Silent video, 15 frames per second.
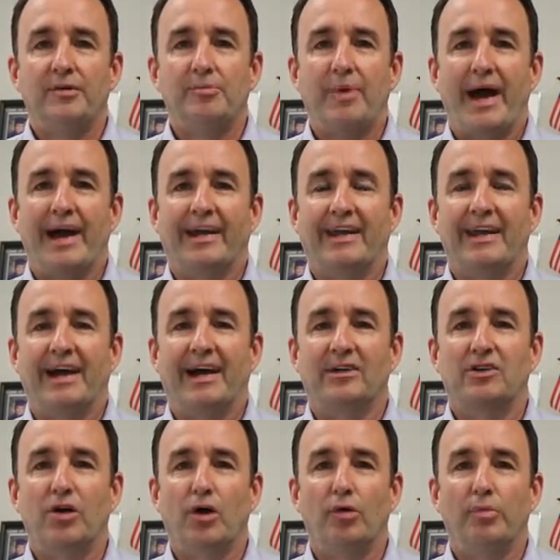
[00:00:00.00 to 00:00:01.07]
back in
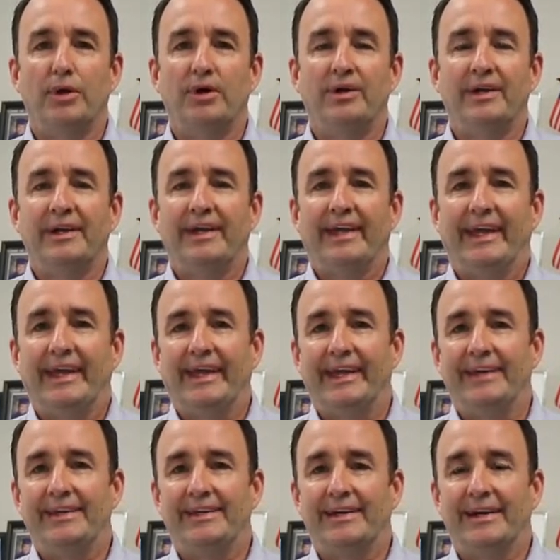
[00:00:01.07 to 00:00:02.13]
October
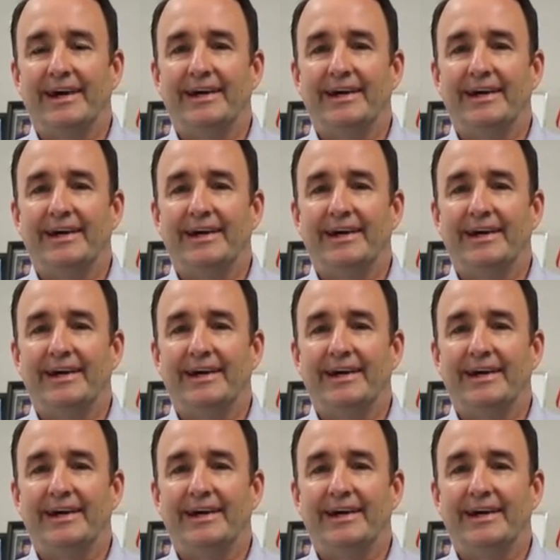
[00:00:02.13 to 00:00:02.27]
and